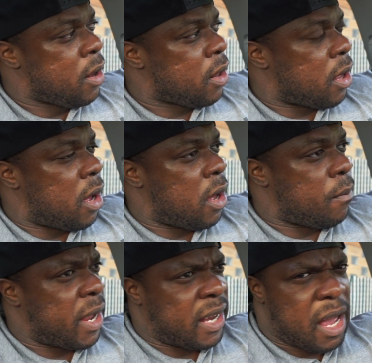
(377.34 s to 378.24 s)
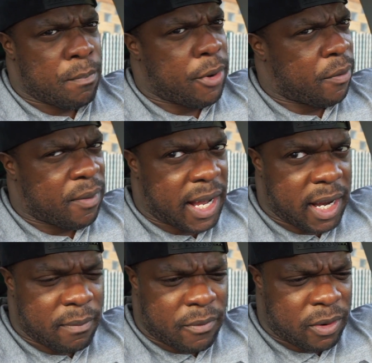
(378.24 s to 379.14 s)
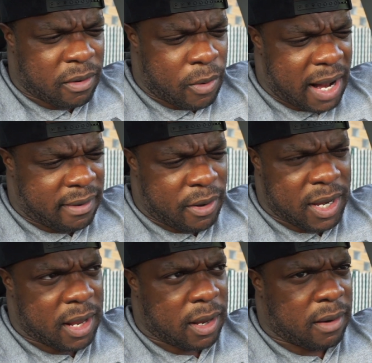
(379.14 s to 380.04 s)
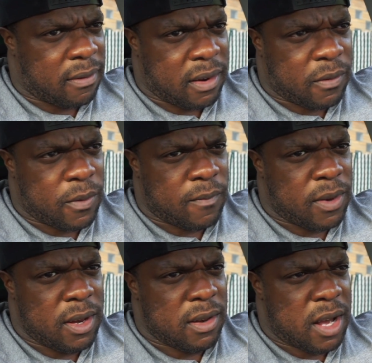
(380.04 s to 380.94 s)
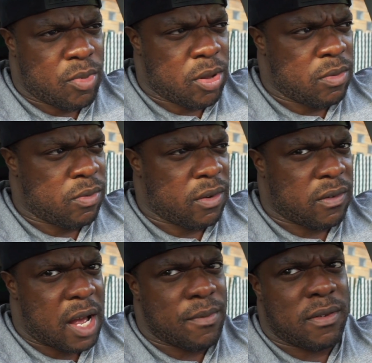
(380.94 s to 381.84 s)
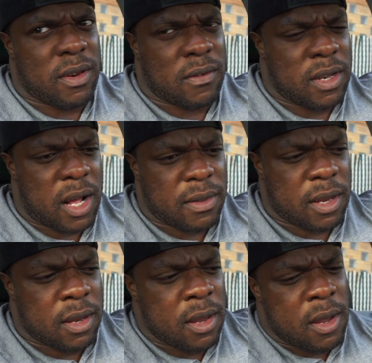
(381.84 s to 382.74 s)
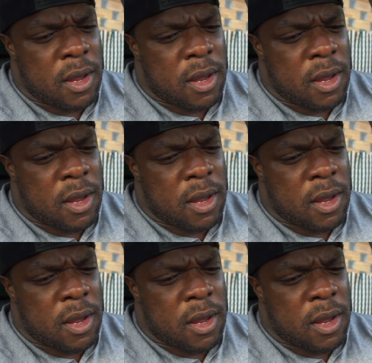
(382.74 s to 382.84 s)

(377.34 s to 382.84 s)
I kept both light. On squats I only hit like a 615 double, which obviously is nothing.